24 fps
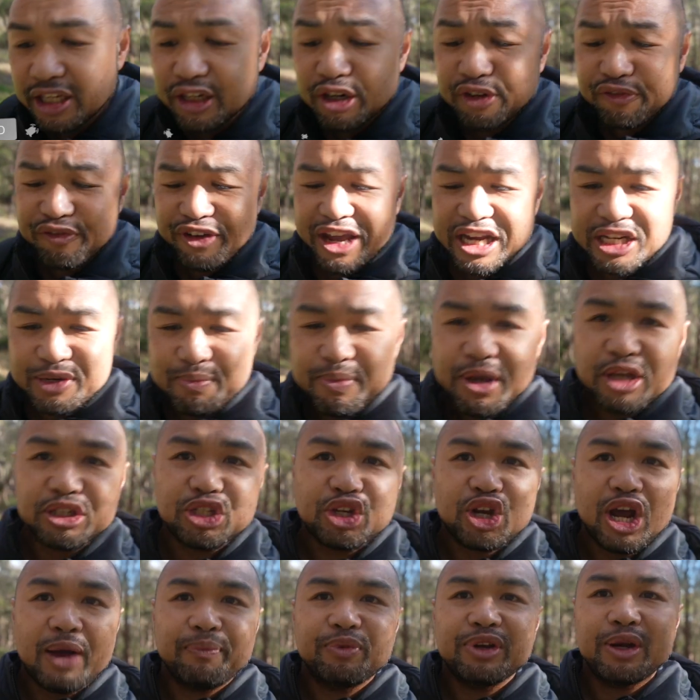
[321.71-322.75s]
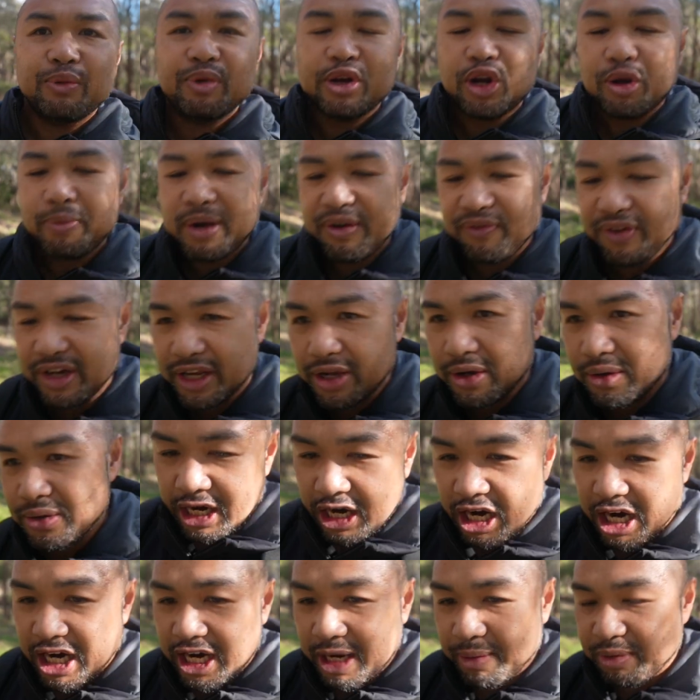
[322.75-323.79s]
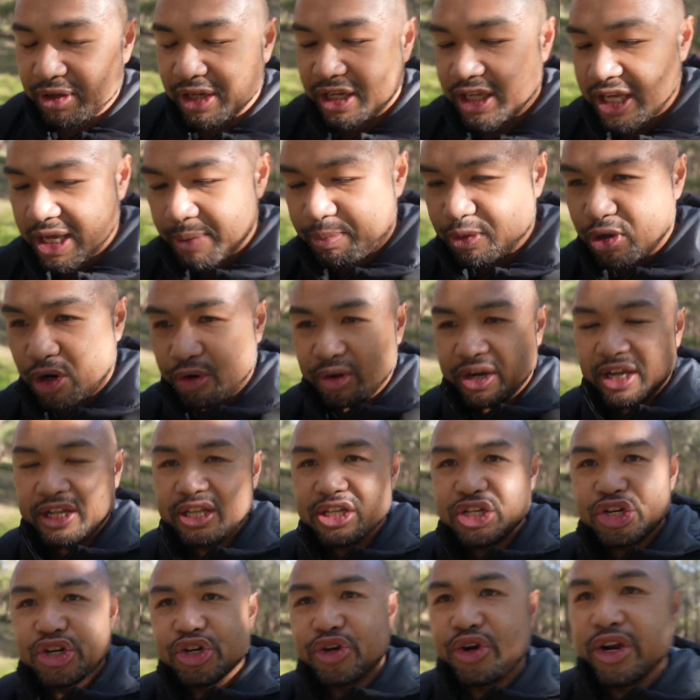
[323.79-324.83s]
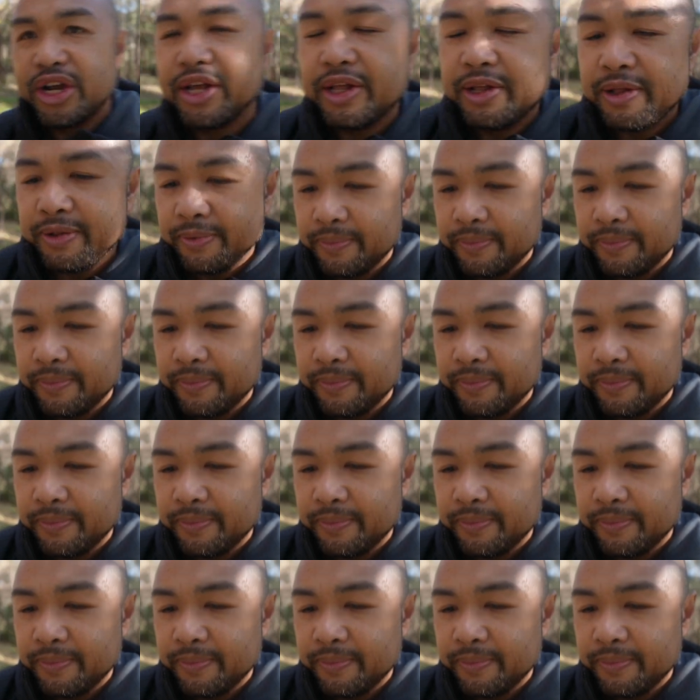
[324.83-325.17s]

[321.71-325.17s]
that notification bell so you're updated with all my videos. All right, I'm gonna keep going in this trail